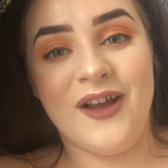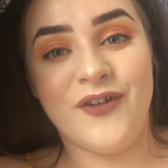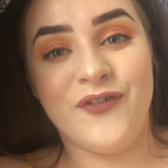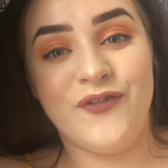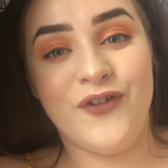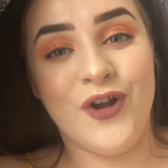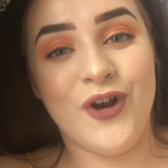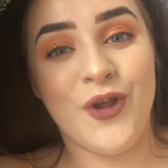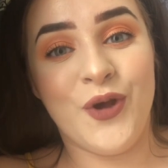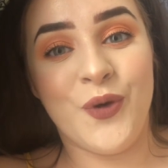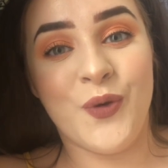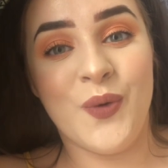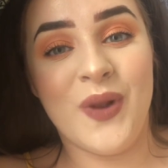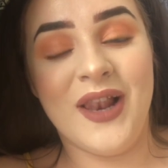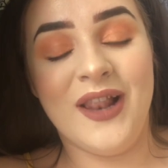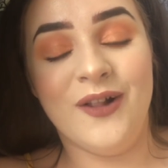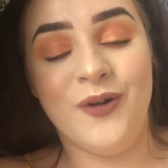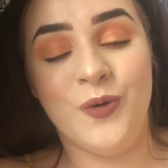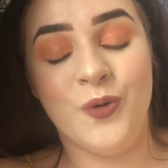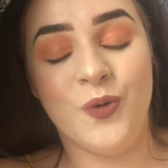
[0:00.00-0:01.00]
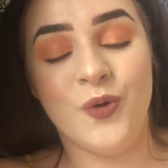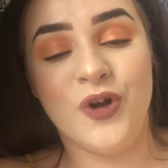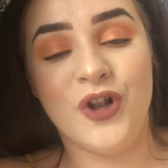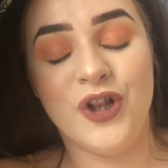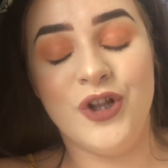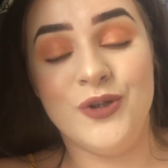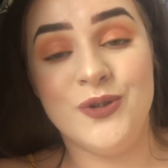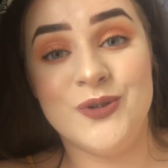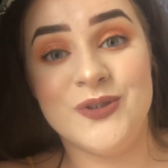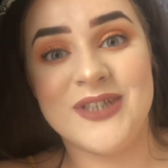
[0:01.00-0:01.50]
follow little
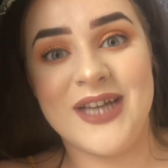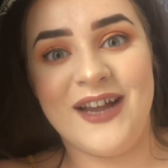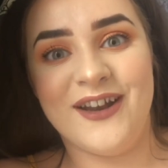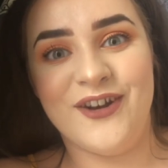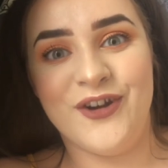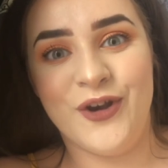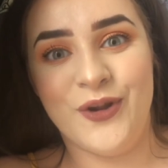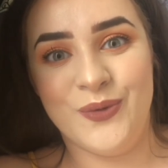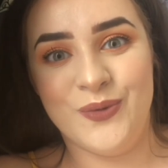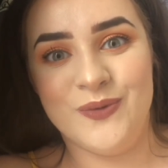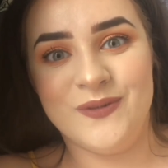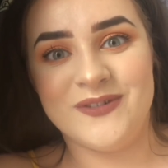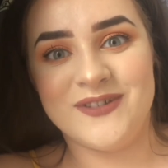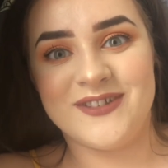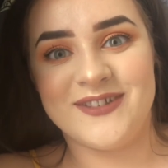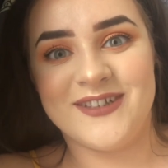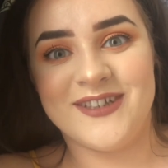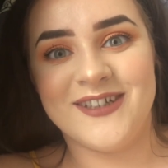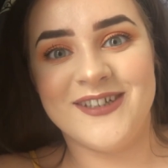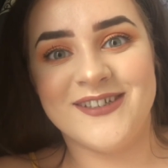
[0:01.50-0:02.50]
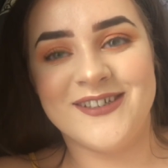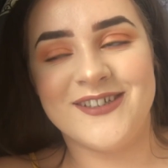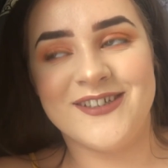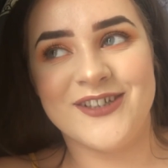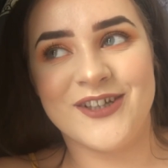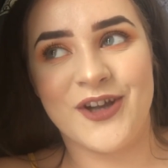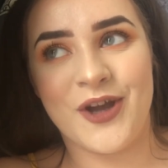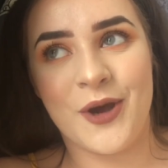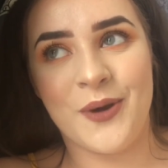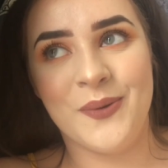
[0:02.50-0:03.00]
clues and notes
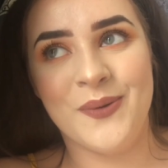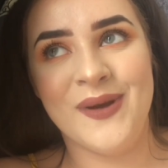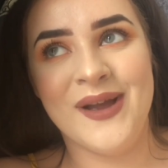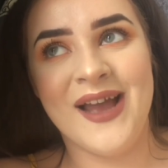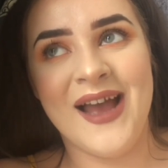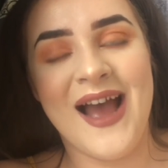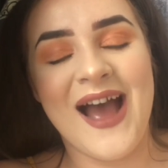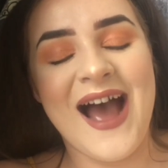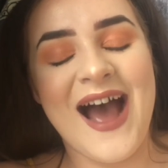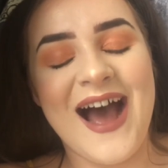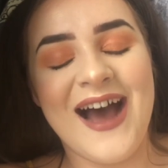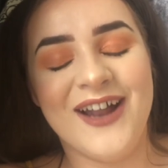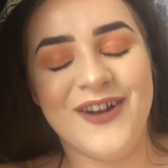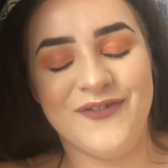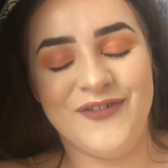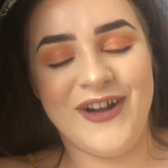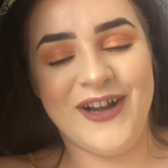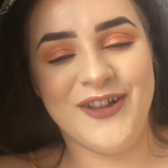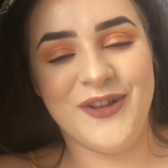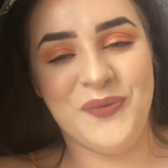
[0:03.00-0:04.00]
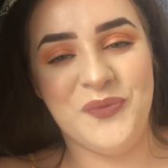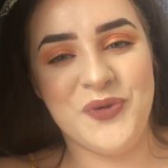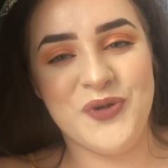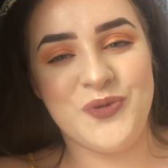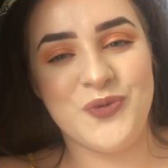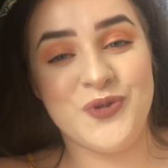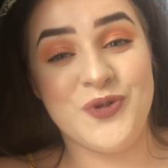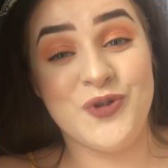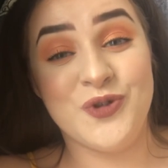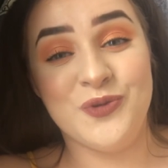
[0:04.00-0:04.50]
to go and find them
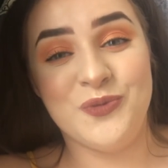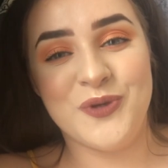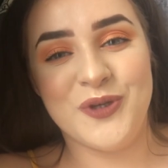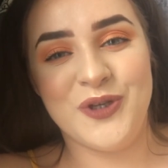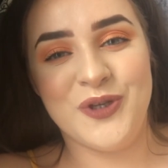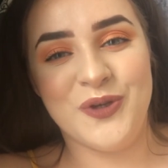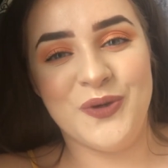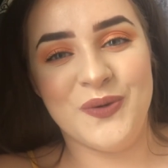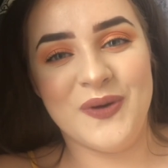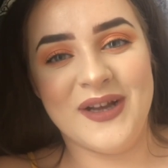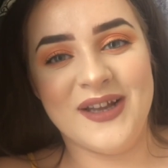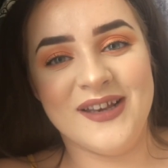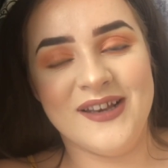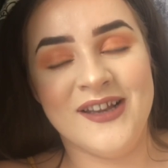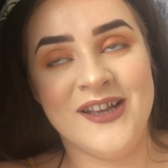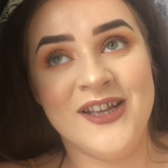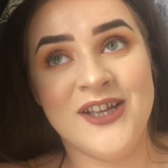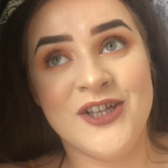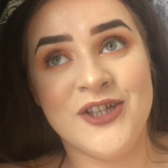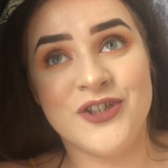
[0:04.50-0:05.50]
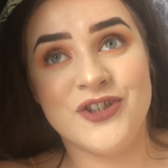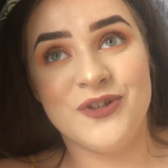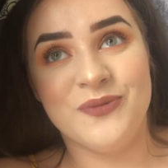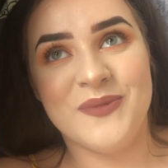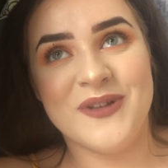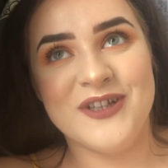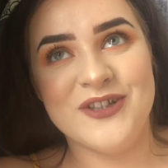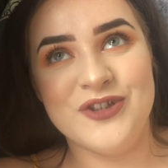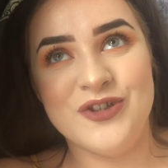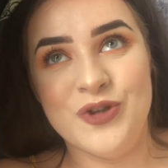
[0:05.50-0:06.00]
which was super cute and
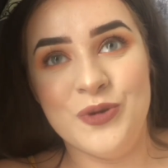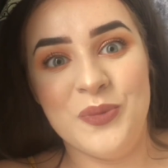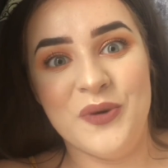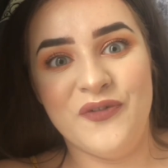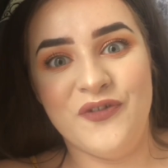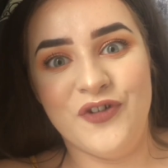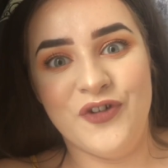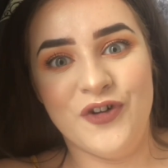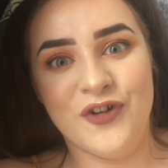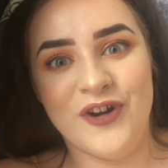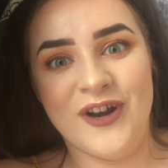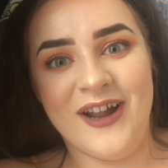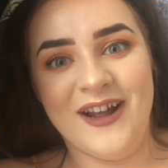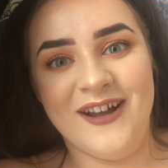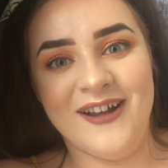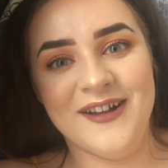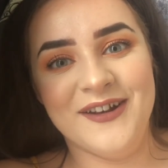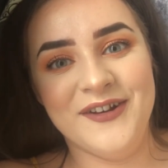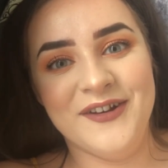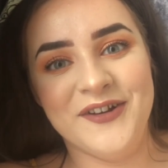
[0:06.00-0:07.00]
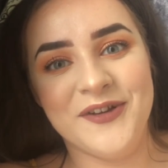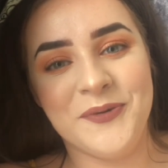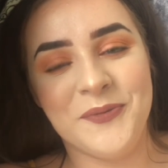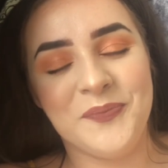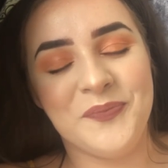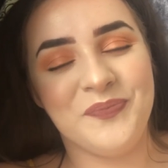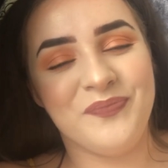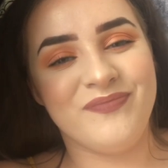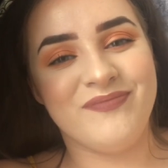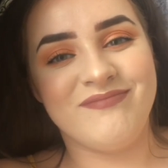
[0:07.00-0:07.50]
something super fun and
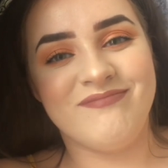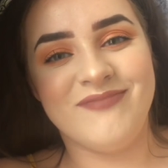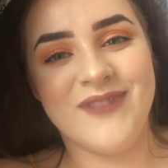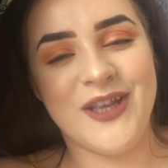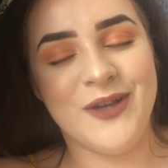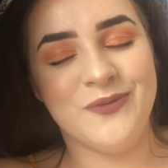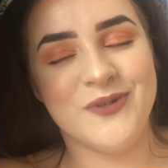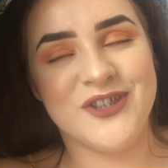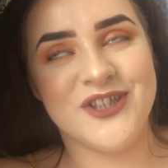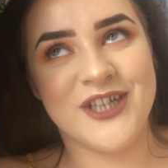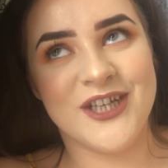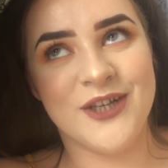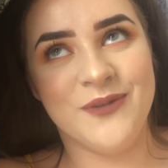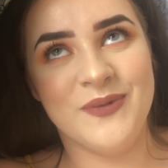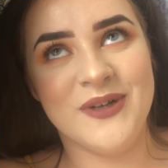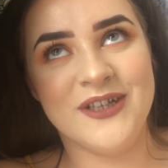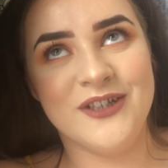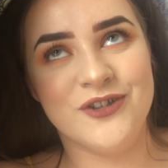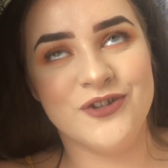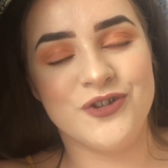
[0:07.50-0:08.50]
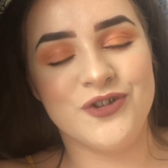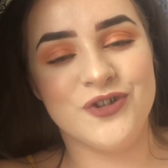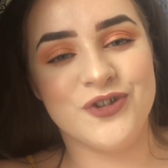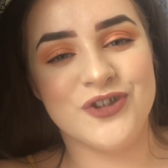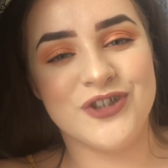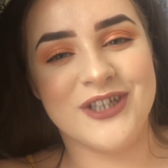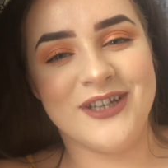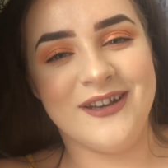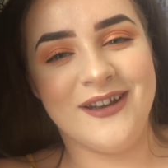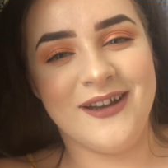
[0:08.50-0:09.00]
it was genuinely just
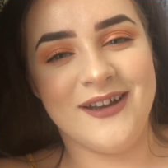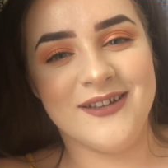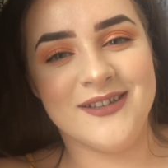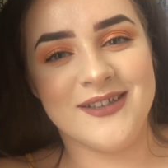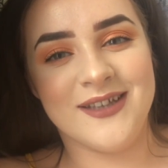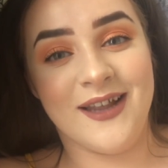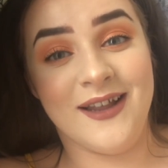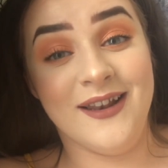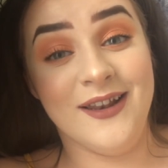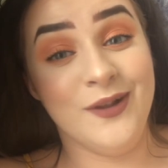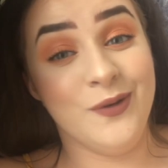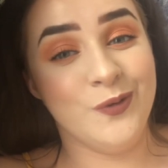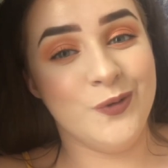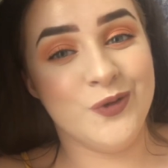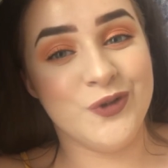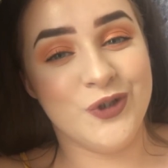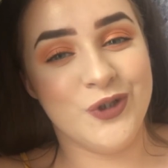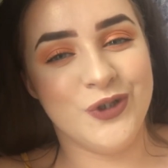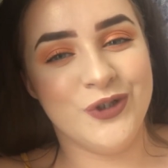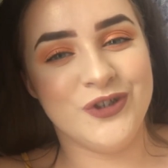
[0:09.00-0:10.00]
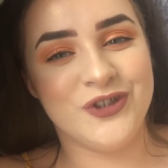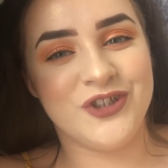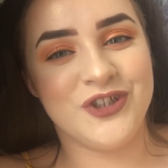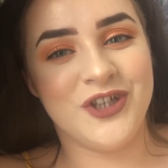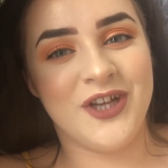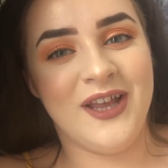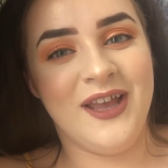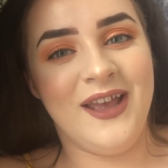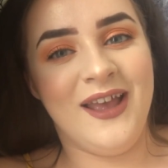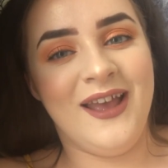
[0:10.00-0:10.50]
such a nice like little
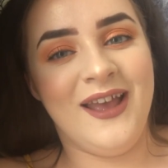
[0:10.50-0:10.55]
touch